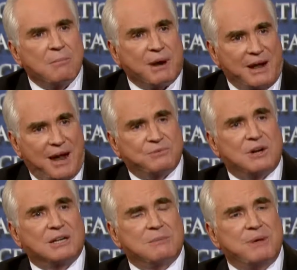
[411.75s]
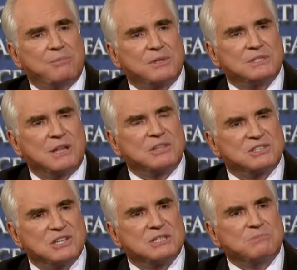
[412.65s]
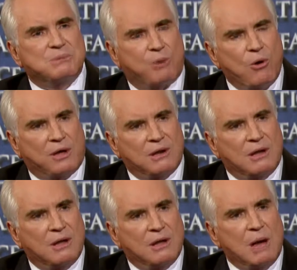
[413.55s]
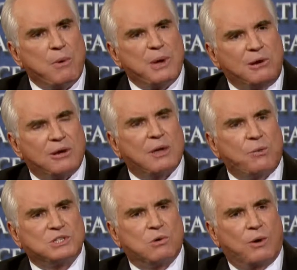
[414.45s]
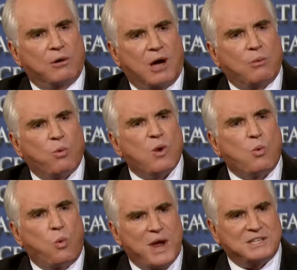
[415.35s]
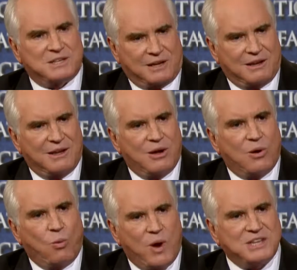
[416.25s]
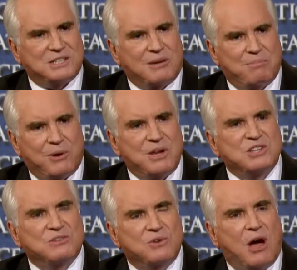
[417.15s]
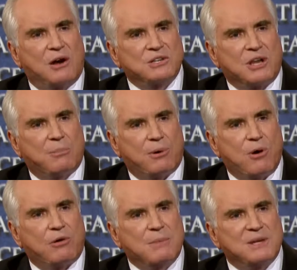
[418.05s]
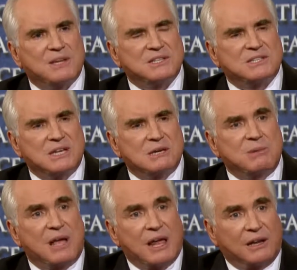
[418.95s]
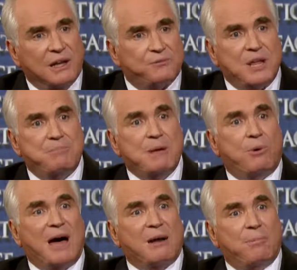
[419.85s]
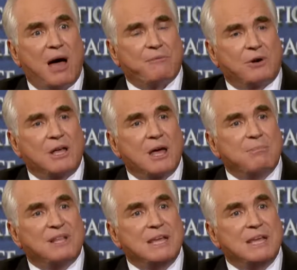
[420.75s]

But I have talked to people that said the system's broken, and when we look at what's going on, we're wasting billions of dollars on a program that doesn't seem to be lifting people out of poverty, but